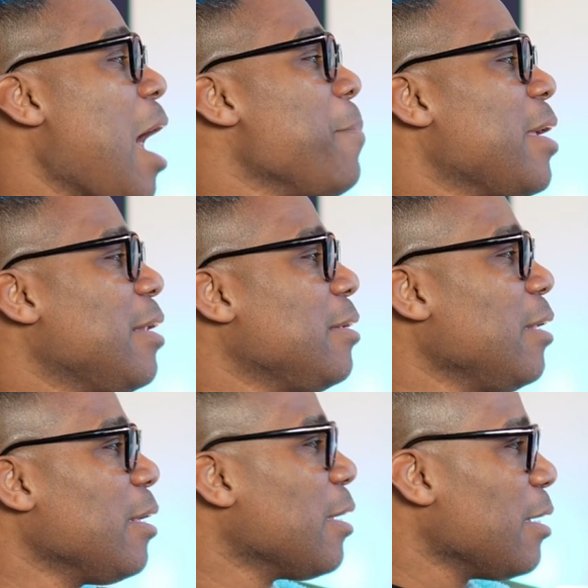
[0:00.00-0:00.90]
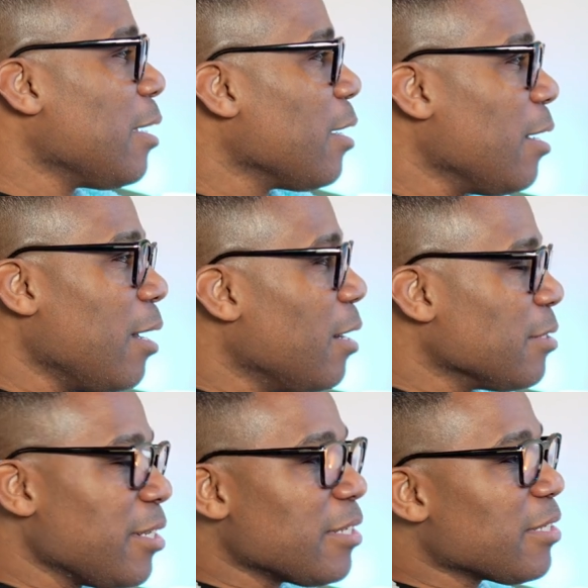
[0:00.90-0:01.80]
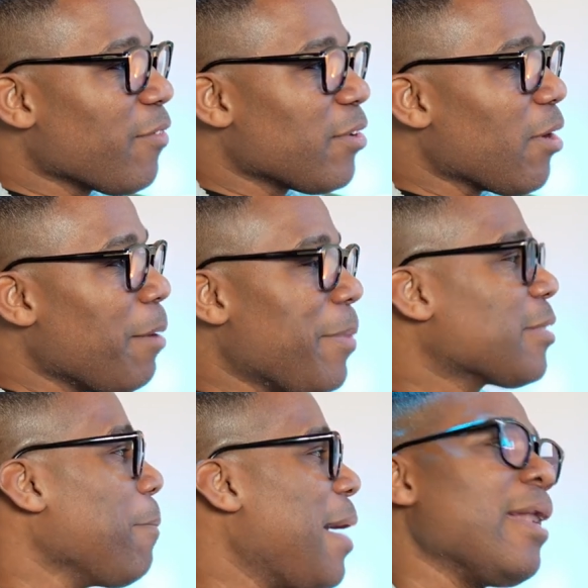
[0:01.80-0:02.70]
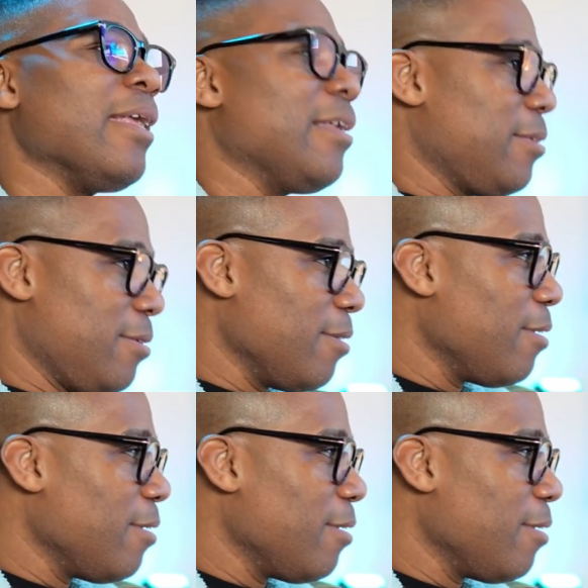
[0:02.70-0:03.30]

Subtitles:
I mean, she doesn't even know how to make tamales.